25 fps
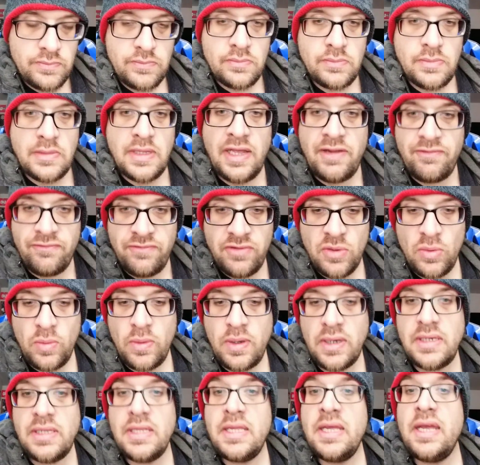
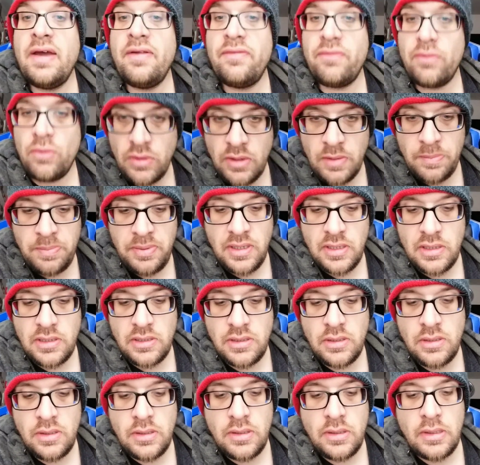Everyone has their own
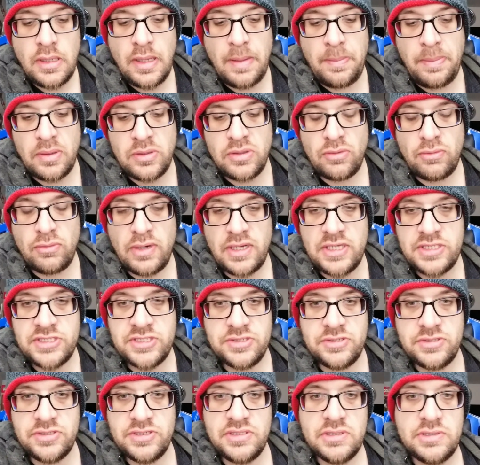opinion about the
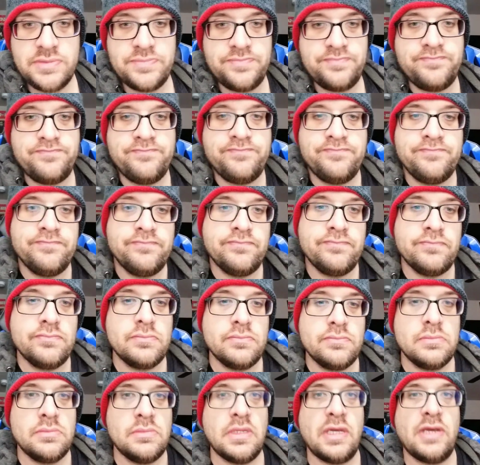rosters, you know?
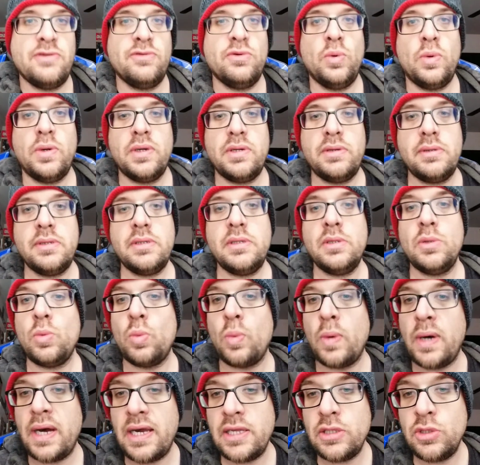Now if you're wondering,
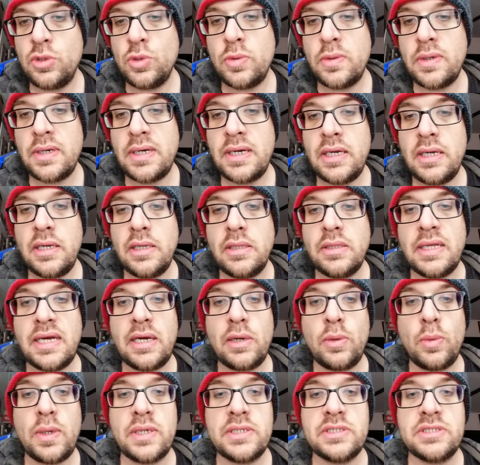why do I not
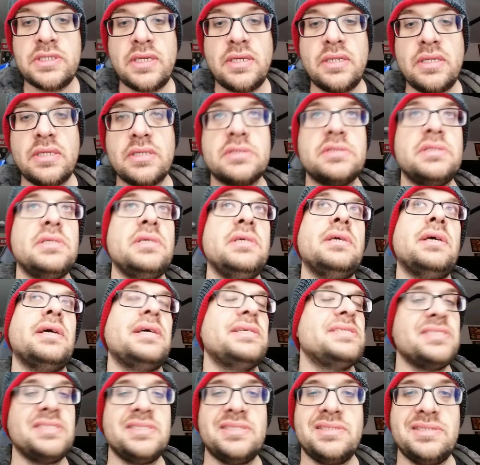watch NXT? I
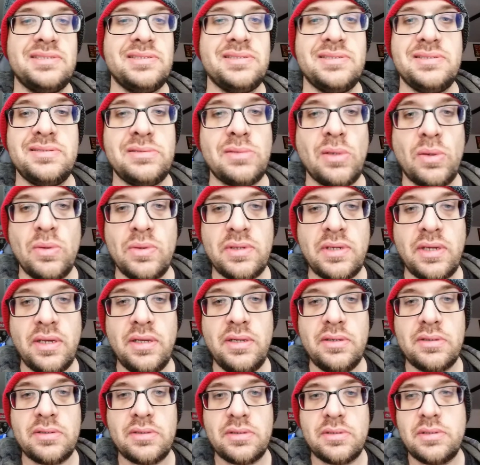just don't
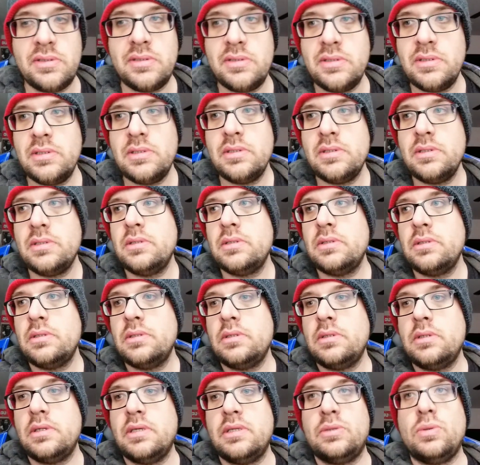care.
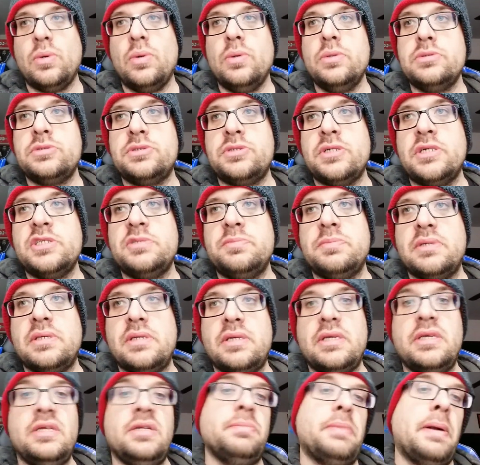And don't judge me.
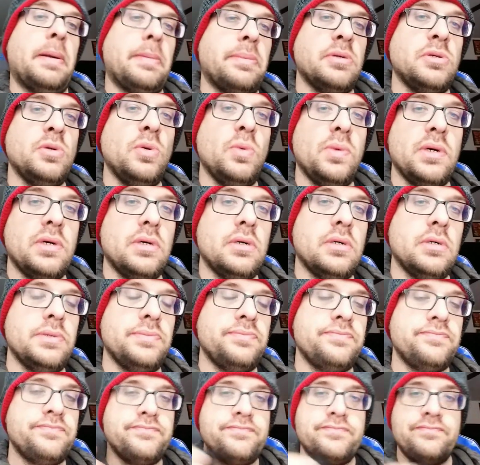And probably you will.
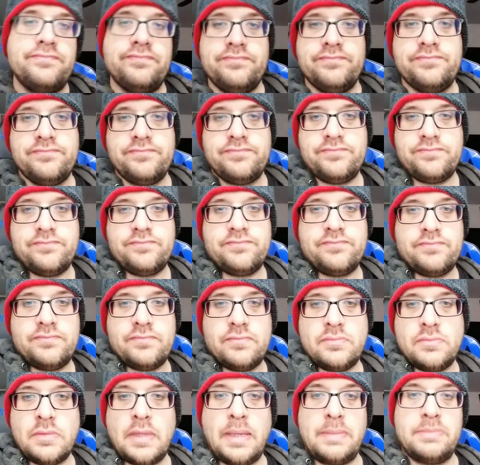
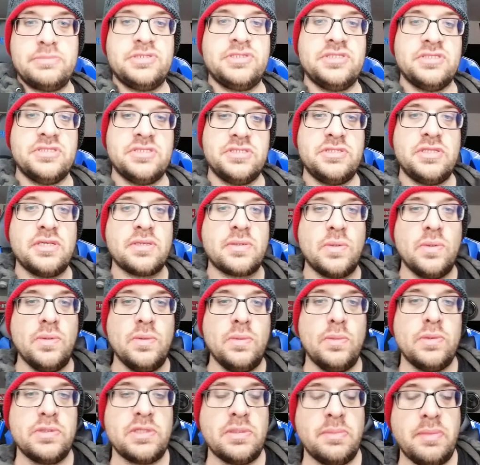I'm just sticking
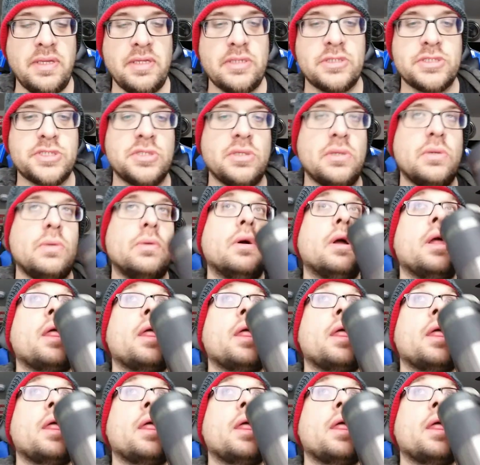with the main show.